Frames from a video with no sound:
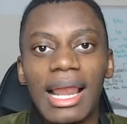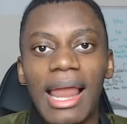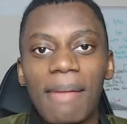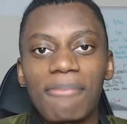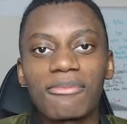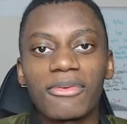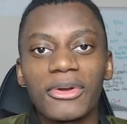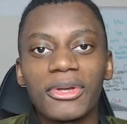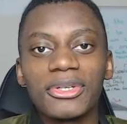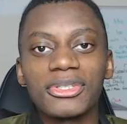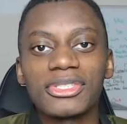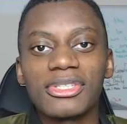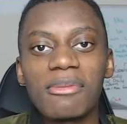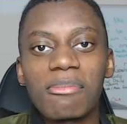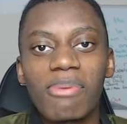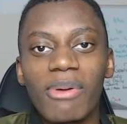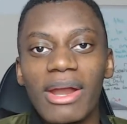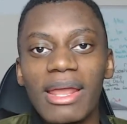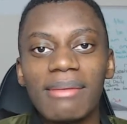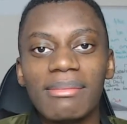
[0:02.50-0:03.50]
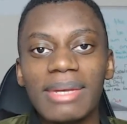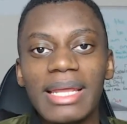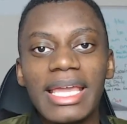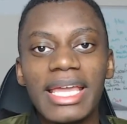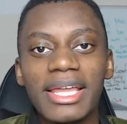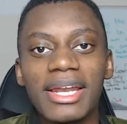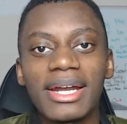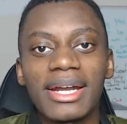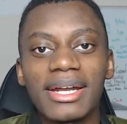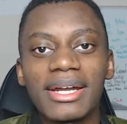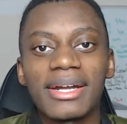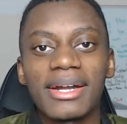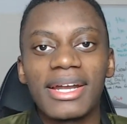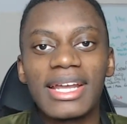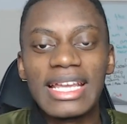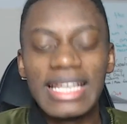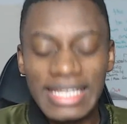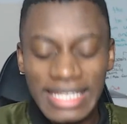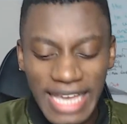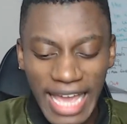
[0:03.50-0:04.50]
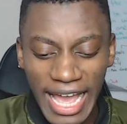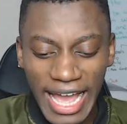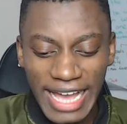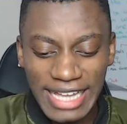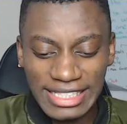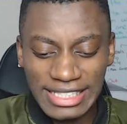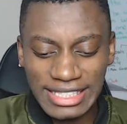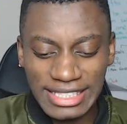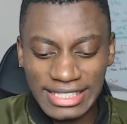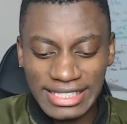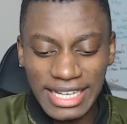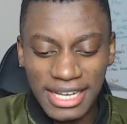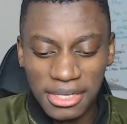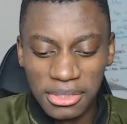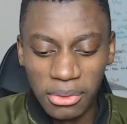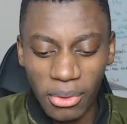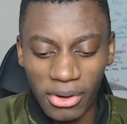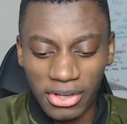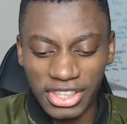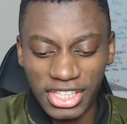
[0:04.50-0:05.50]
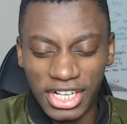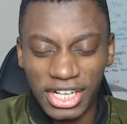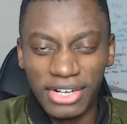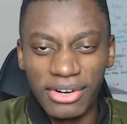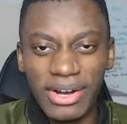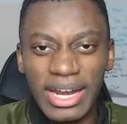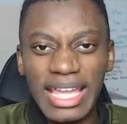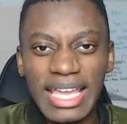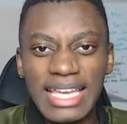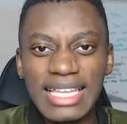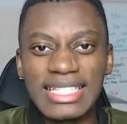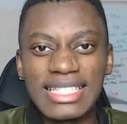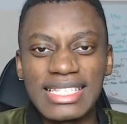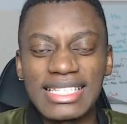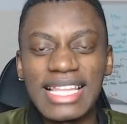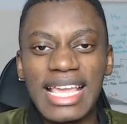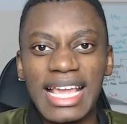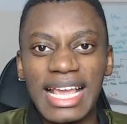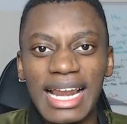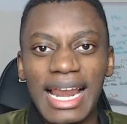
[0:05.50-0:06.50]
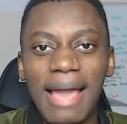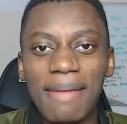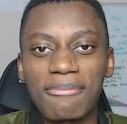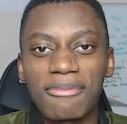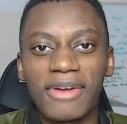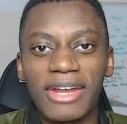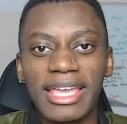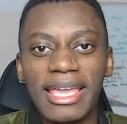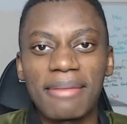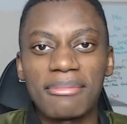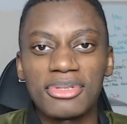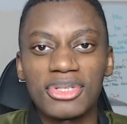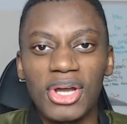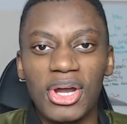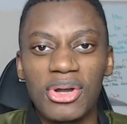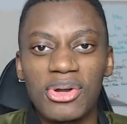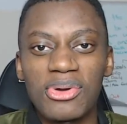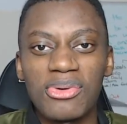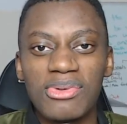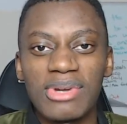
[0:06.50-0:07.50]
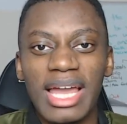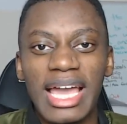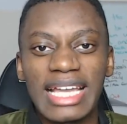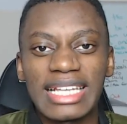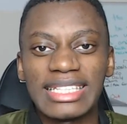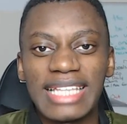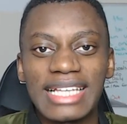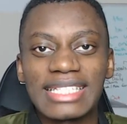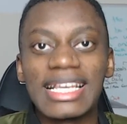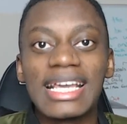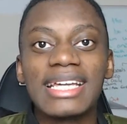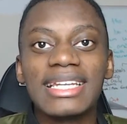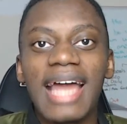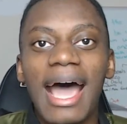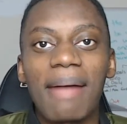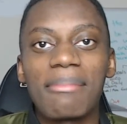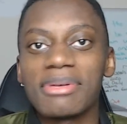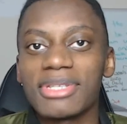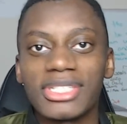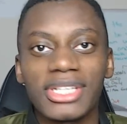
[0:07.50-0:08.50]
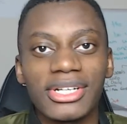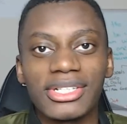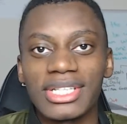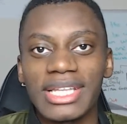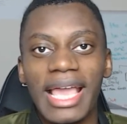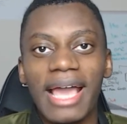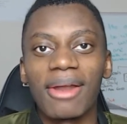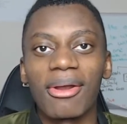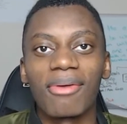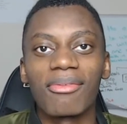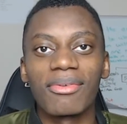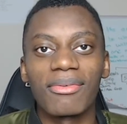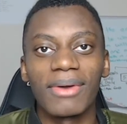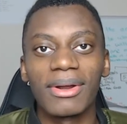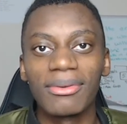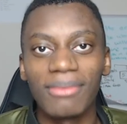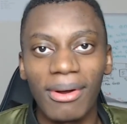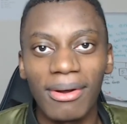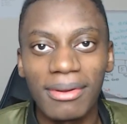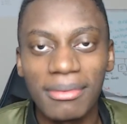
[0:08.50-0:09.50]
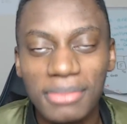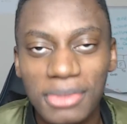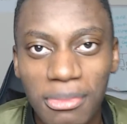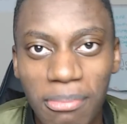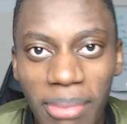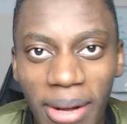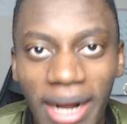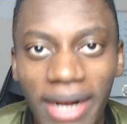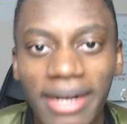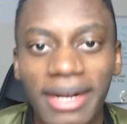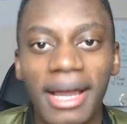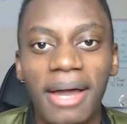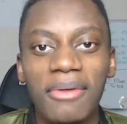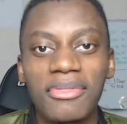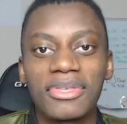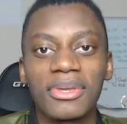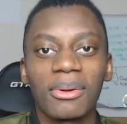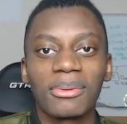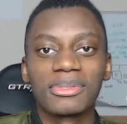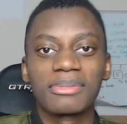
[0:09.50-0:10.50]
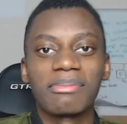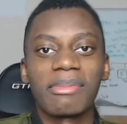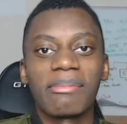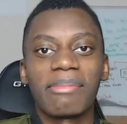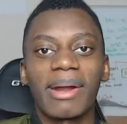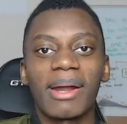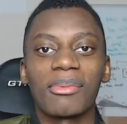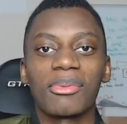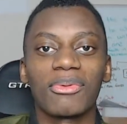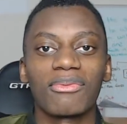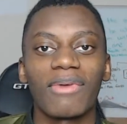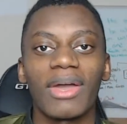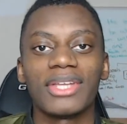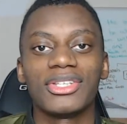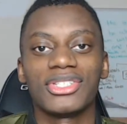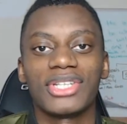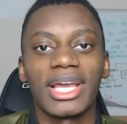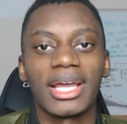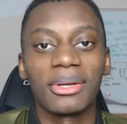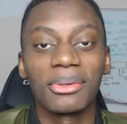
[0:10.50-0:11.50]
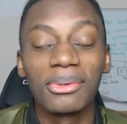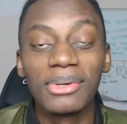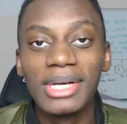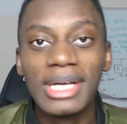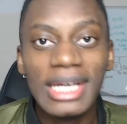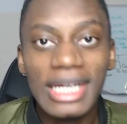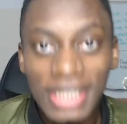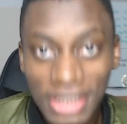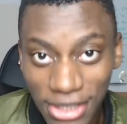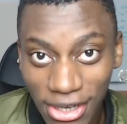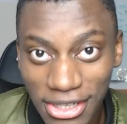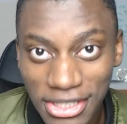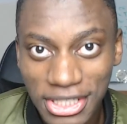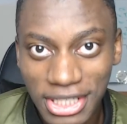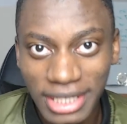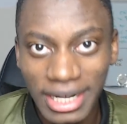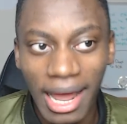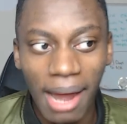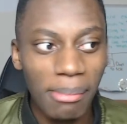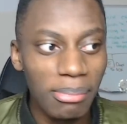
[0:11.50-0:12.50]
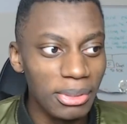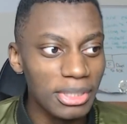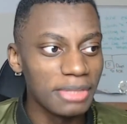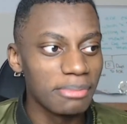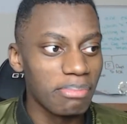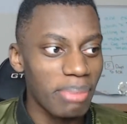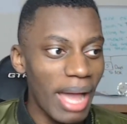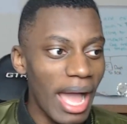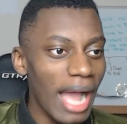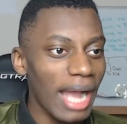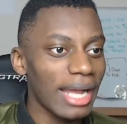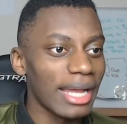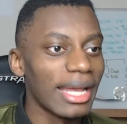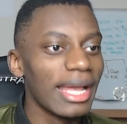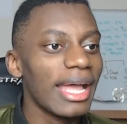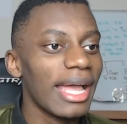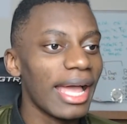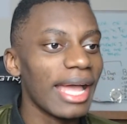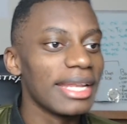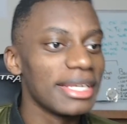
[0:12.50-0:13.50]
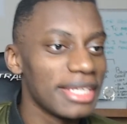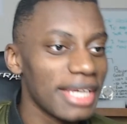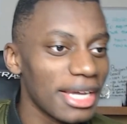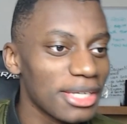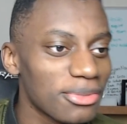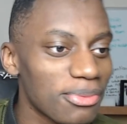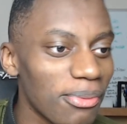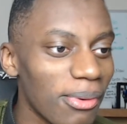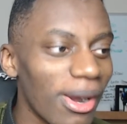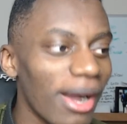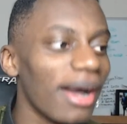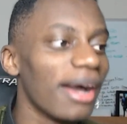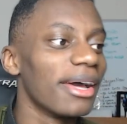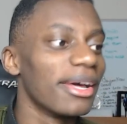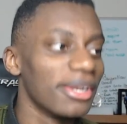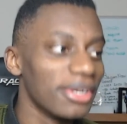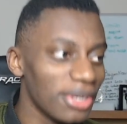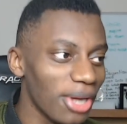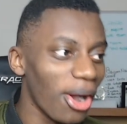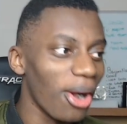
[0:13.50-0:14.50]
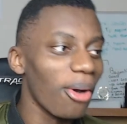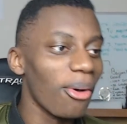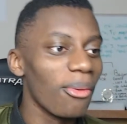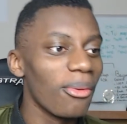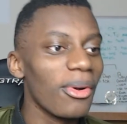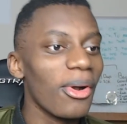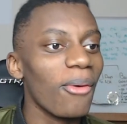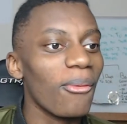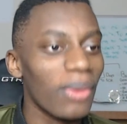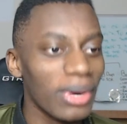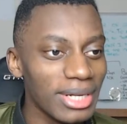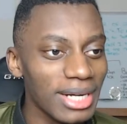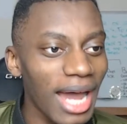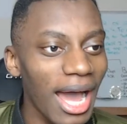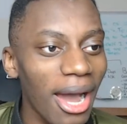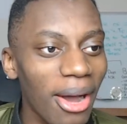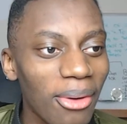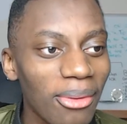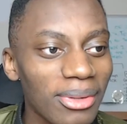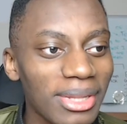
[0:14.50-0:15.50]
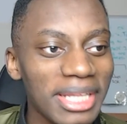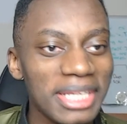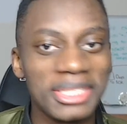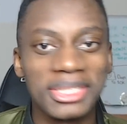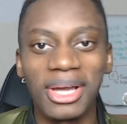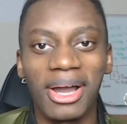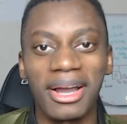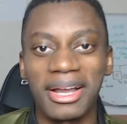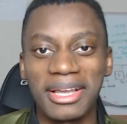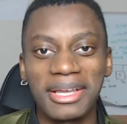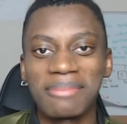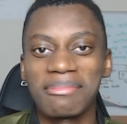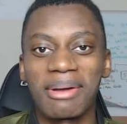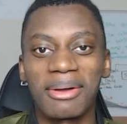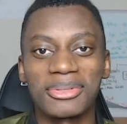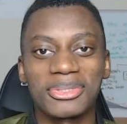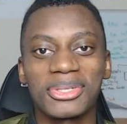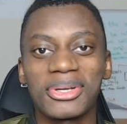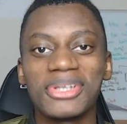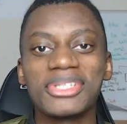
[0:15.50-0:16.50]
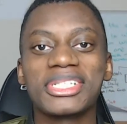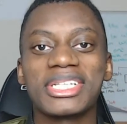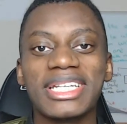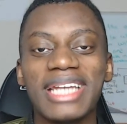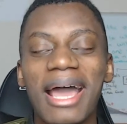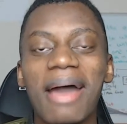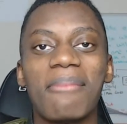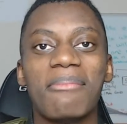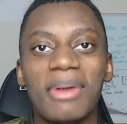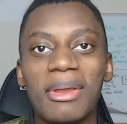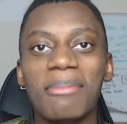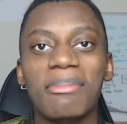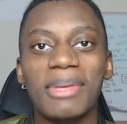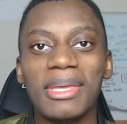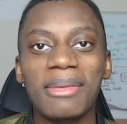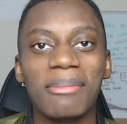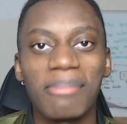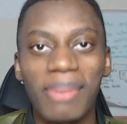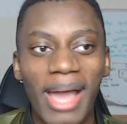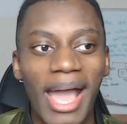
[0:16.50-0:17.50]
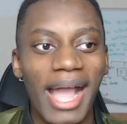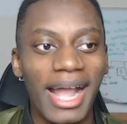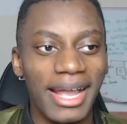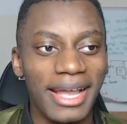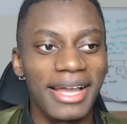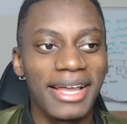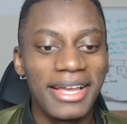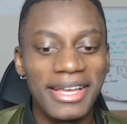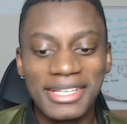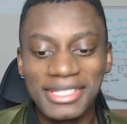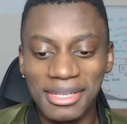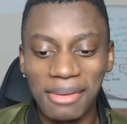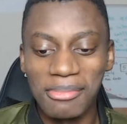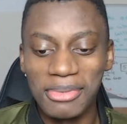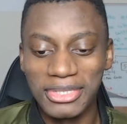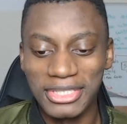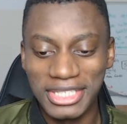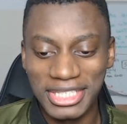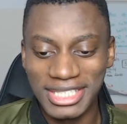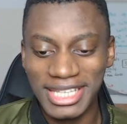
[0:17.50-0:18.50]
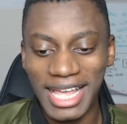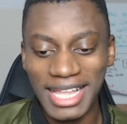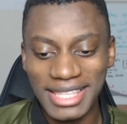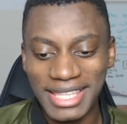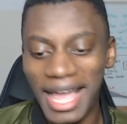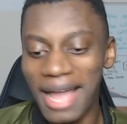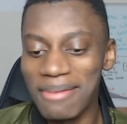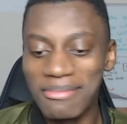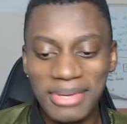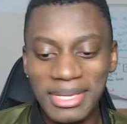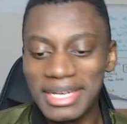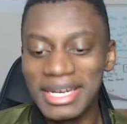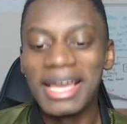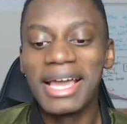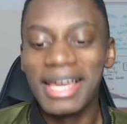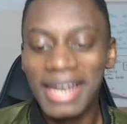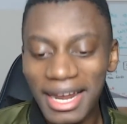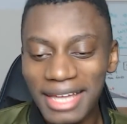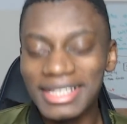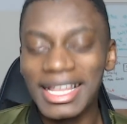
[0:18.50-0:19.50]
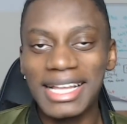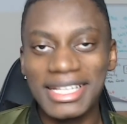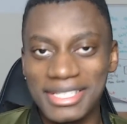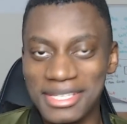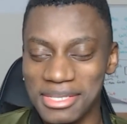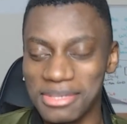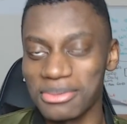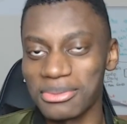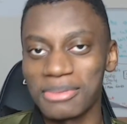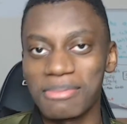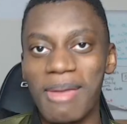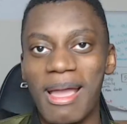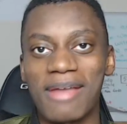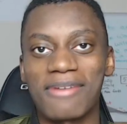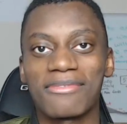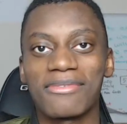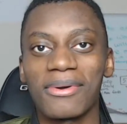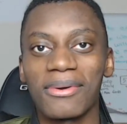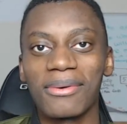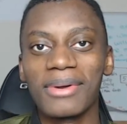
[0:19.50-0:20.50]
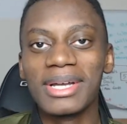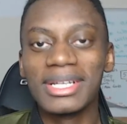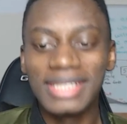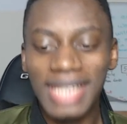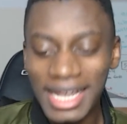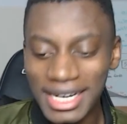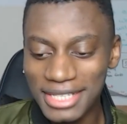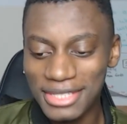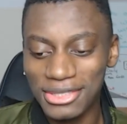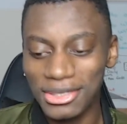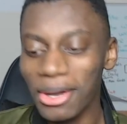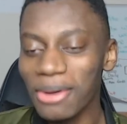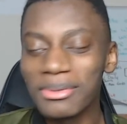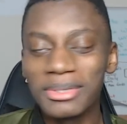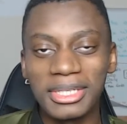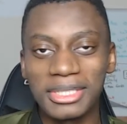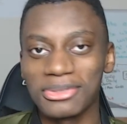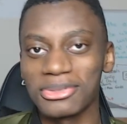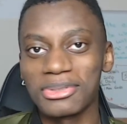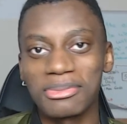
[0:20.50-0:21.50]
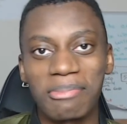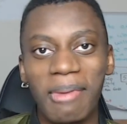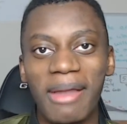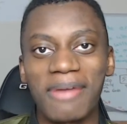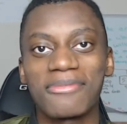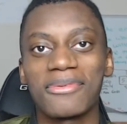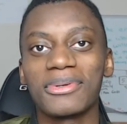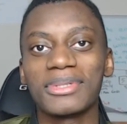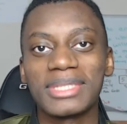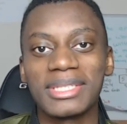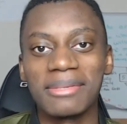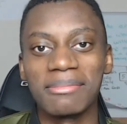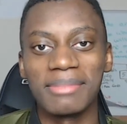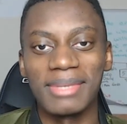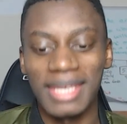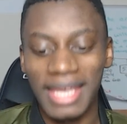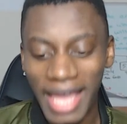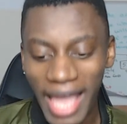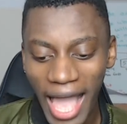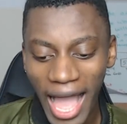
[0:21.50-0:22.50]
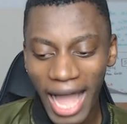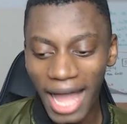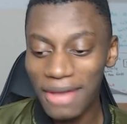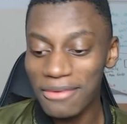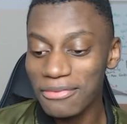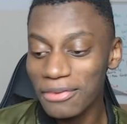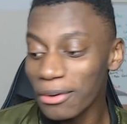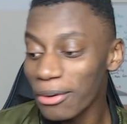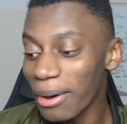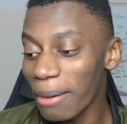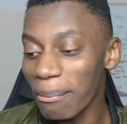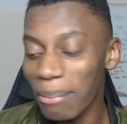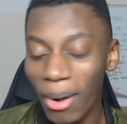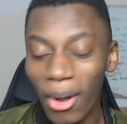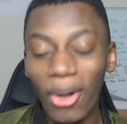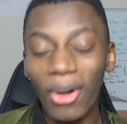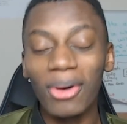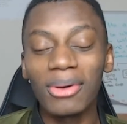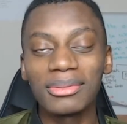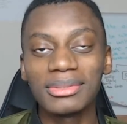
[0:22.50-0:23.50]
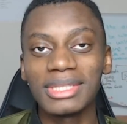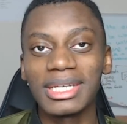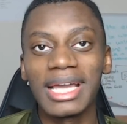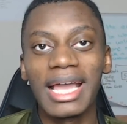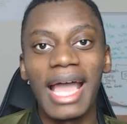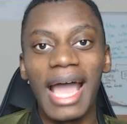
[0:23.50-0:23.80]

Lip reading: for your supreme leader. Yes, North Koreans, they clap for Kim Jong-un like this. Nah, but seriously, hello everyone, welcome to BayernNow, the ultimate Bayern Munich fan channel. Serge Gnabry's back, and guess what? No, we're not only talking about Serge Gnabry being back. Someone just said that. I mean, that's disrespectful. That is so disrespectful to me. I feel appalled.